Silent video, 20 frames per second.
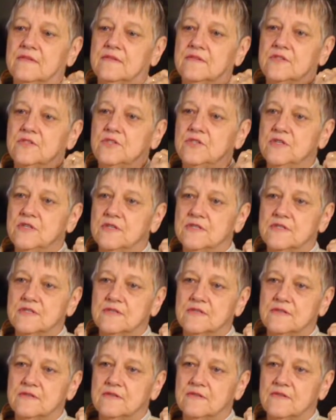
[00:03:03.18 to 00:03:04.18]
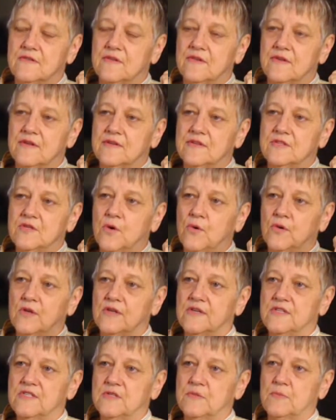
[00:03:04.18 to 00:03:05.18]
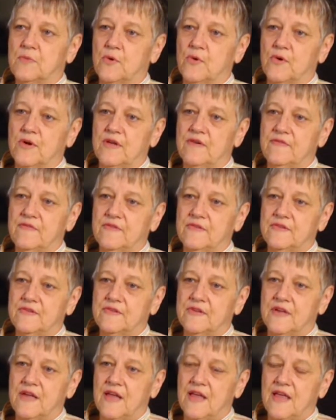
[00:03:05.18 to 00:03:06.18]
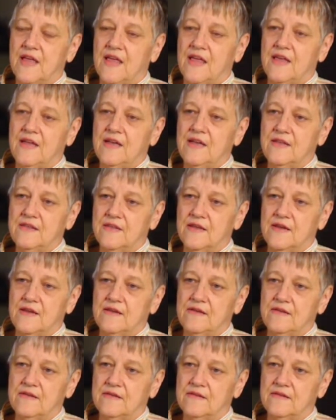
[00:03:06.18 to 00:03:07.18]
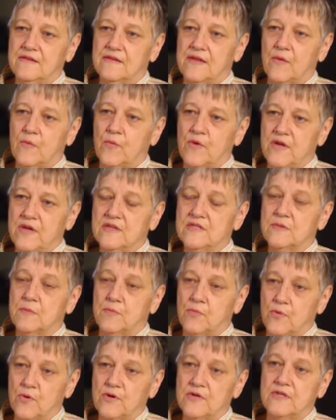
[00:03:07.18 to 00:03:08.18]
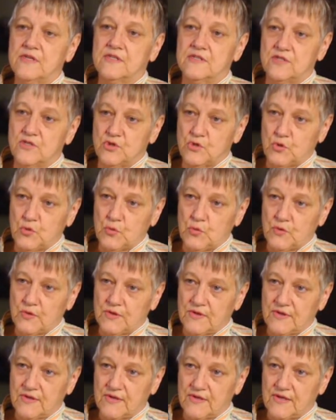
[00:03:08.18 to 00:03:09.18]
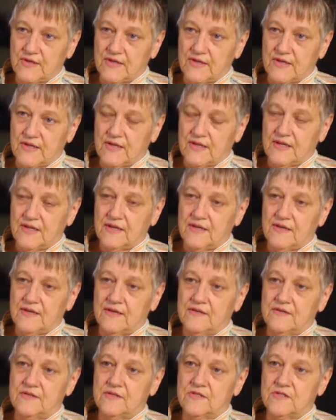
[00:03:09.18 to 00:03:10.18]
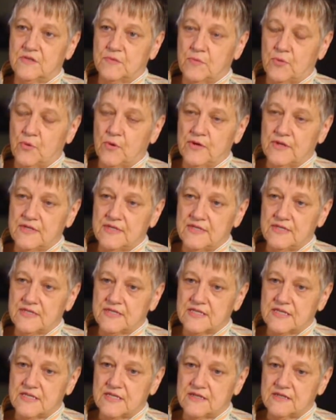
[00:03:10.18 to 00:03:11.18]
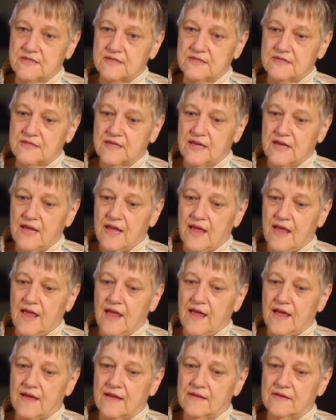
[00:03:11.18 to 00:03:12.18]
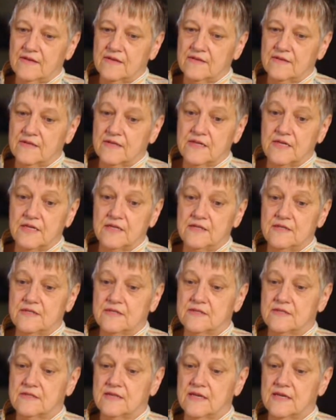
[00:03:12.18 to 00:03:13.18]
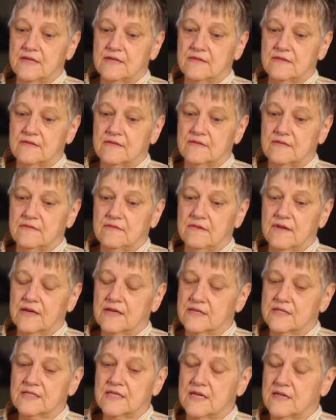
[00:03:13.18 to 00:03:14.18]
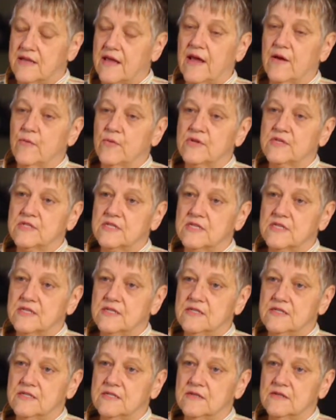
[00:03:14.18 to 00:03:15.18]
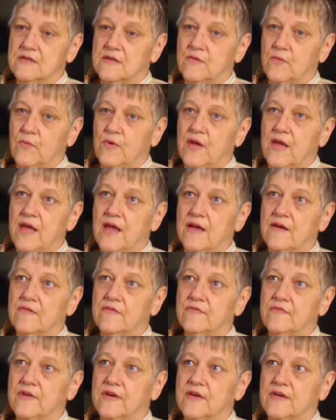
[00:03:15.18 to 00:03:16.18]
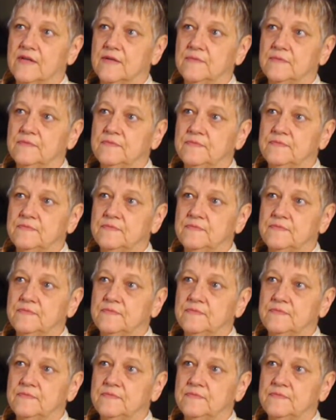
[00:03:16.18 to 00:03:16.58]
just totally supportive. Anything that we as a board can do to support these kids and the kids that, like I say, the at-risk kids. We have the